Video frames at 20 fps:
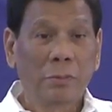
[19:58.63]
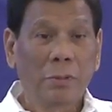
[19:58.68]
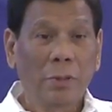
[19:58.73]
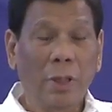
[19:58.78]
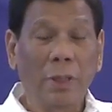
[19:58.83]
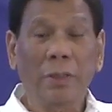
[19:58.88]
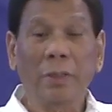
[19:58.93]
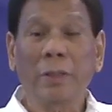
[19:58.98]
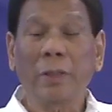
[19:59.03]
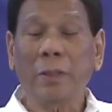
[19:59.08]

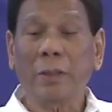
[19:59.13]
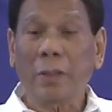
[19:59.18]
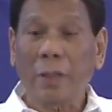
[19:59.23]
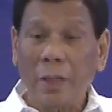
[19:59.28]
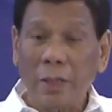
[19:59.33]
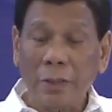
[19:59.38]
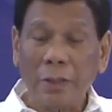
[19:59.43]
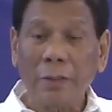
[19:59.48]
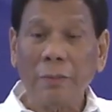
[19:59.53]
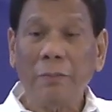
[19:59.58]
and there
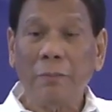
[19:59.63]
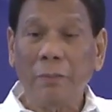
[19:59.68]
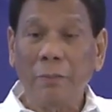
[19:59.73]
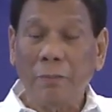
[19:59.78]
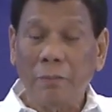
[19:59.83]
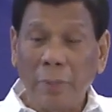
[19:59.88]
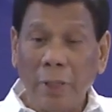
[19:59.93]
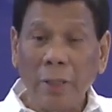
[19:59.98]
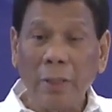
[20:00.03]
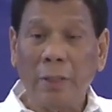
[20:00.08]
are
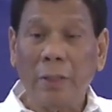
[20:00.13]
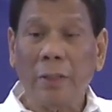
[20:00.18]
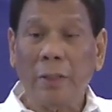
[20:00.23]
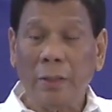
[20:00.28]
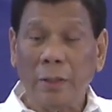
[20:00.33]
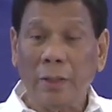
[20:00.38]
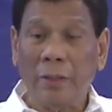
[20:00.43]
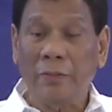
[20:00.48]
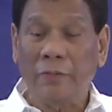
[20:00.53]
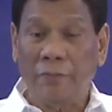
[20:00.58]

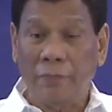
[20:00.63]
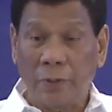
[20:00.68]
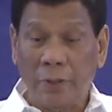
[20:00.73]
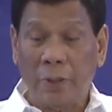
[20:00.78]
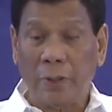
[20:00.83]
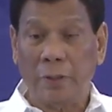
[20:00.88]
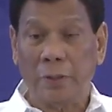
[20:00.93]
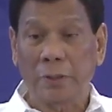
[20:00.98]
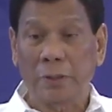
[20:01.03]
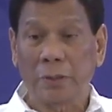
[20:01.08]
many infidels.